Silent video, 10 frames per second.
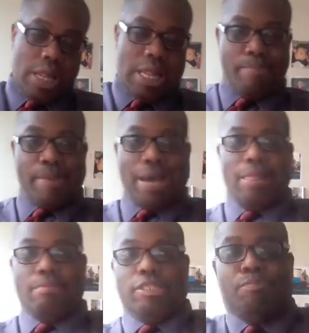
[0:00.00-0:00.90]
the
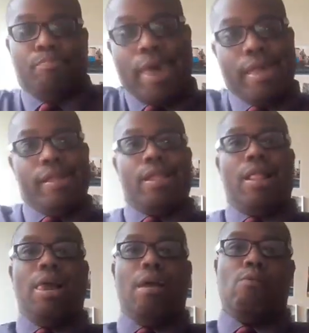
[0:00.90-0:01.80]
bottomless pit
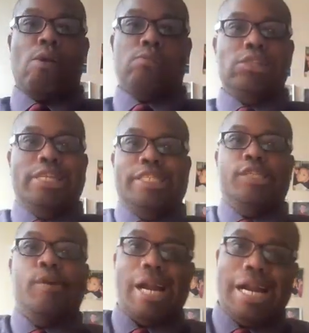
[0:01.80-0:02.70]
while we
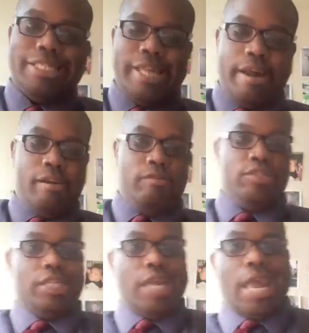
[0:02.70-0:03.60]
enjoy
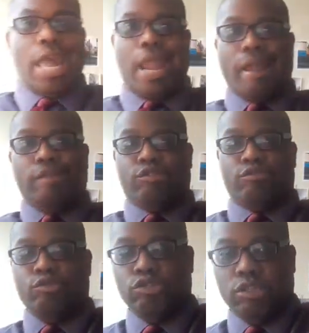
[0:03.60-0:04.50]
ourselves in the New
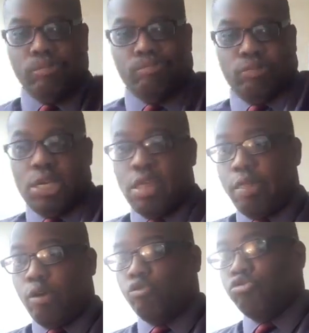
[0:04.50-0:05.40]
Jerusalem,
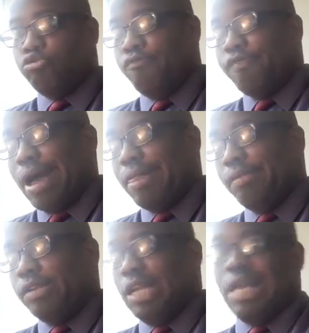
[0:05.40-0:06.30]
those who follow.